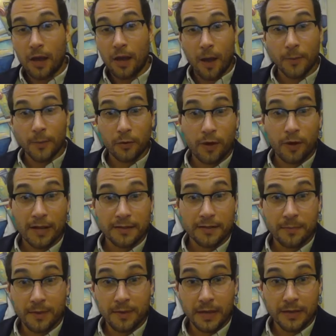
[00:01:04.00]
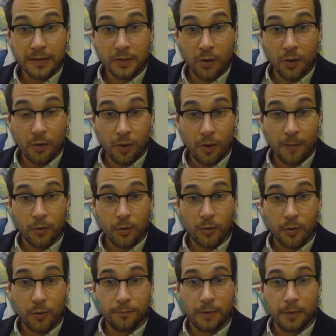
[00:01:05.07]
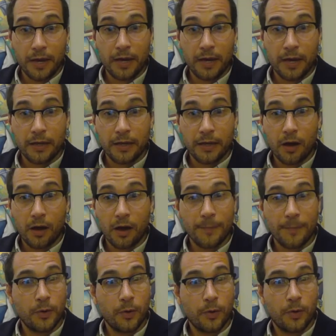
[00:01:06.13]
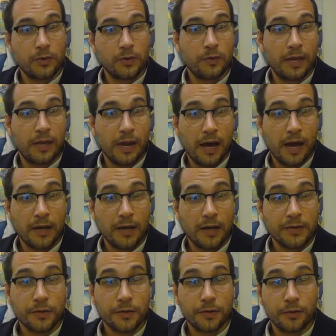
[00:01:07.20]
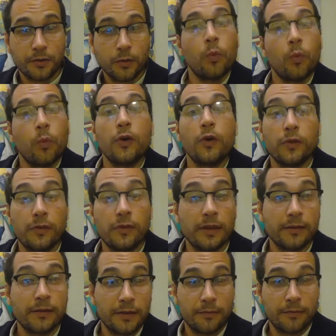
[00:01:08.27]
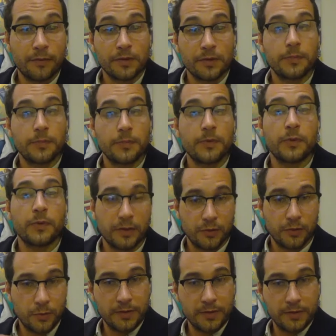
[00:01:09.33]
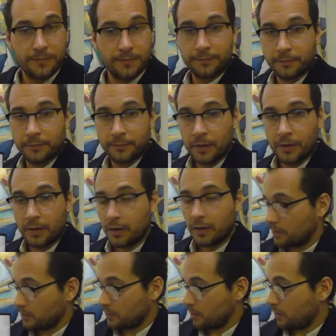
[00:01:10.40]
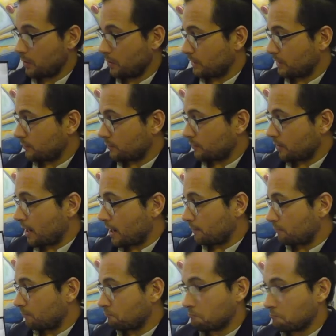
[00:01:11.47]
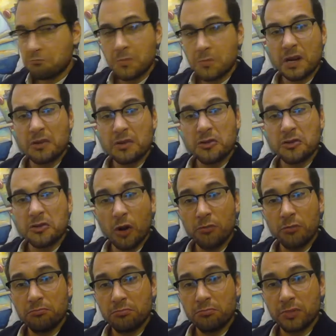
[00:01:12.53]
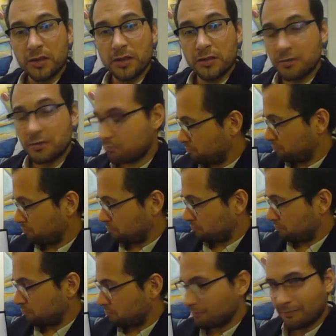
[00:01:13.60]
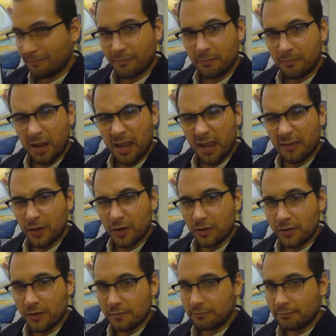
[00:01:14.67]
I'm going to write some things on the whiteboard and I'm going to then ask what you think the difference between the two is. So let's try dog, because I love dogs.